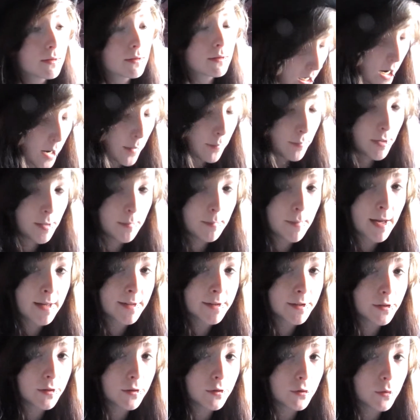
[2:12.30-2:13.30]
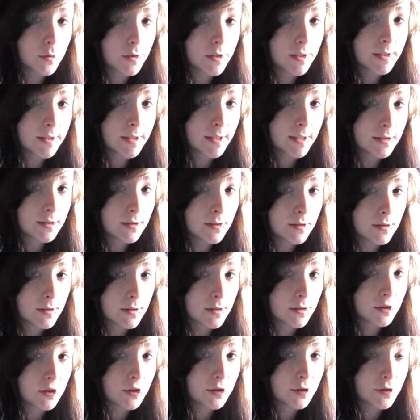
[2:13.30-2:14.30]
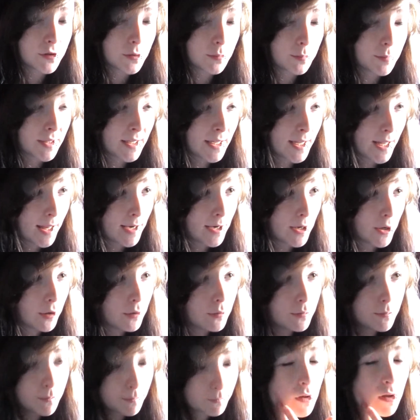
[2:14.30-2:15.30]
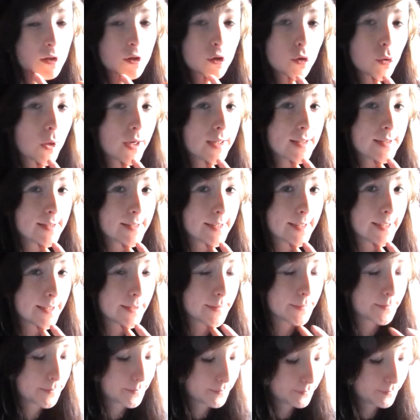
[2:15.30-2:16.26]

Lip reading: How many Mentos would it take to seduce a piano? 20.